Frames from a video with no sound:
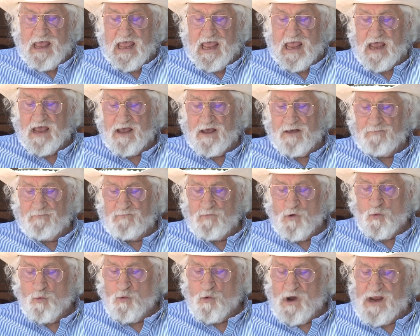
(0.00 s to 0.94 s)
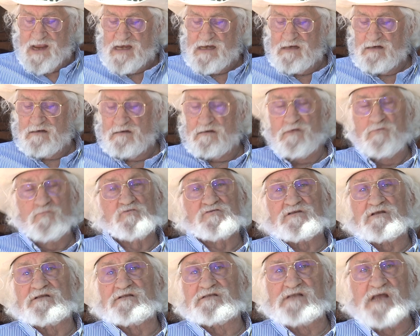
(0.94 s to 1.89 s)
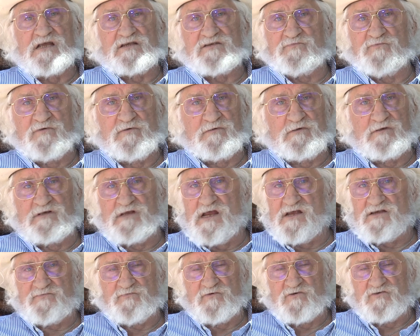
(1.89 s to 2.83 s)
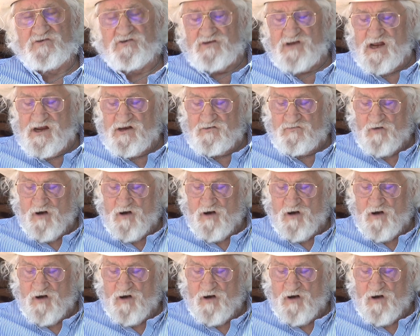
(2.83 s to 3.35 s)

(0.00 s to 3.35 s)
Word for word: Ham White, who was a desperate, desperate stage